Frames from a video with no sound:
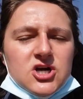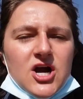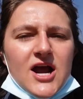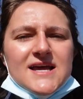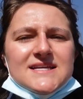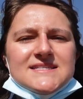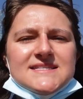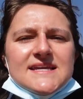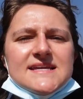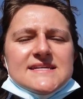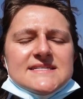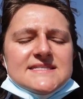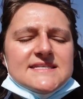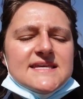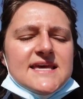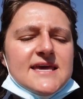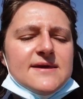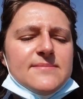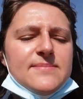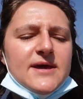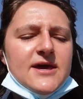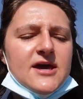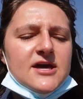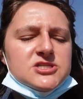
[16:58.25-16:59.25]
crazy to
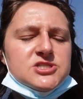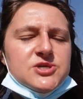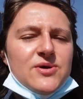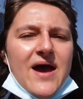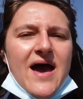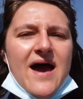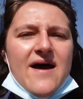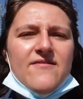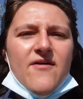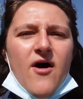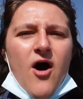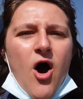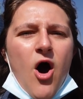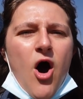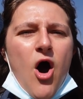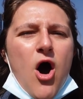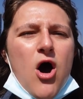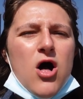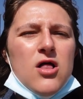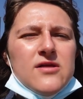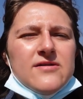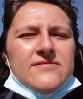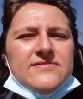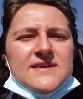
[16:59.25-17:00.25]
see because you have
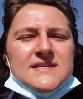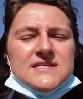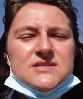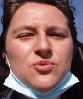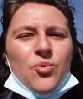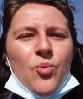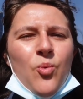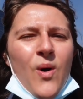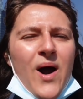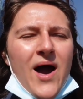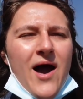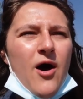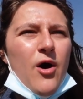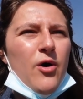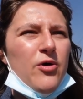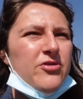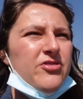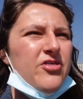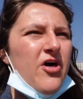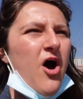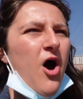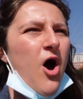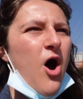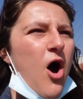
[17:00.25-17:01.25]
all of this
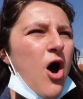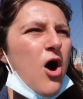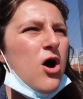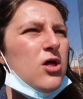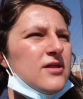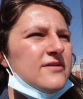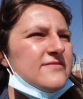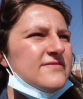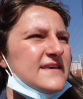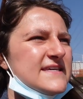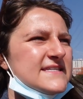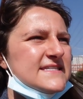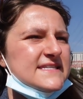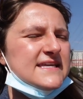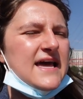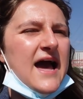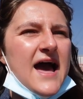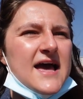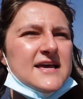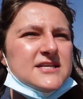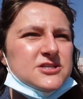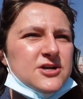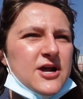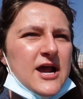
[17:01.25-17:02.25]
wealth, all of these
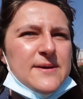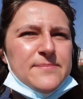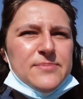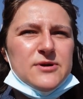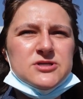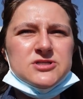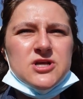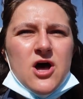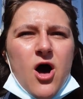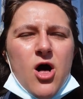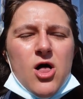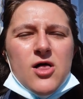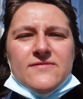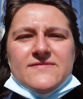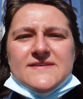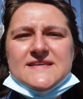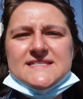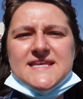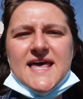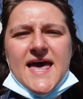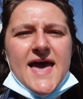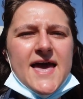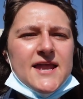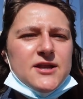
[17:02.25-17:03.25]
skyscrapers, all of
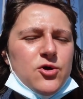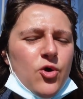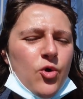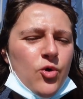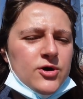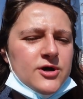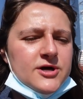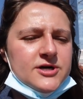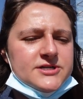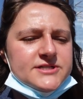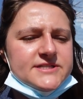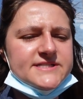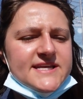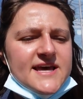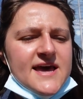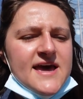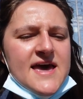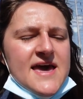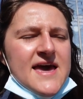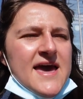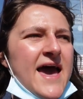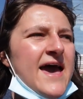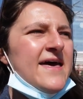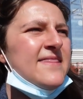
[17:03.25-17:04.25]
these headquarters,
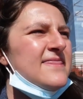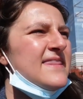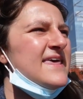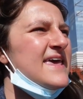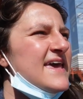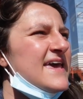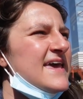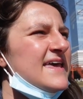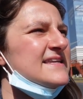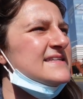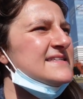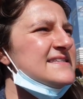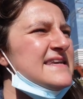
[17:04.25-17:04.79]
and then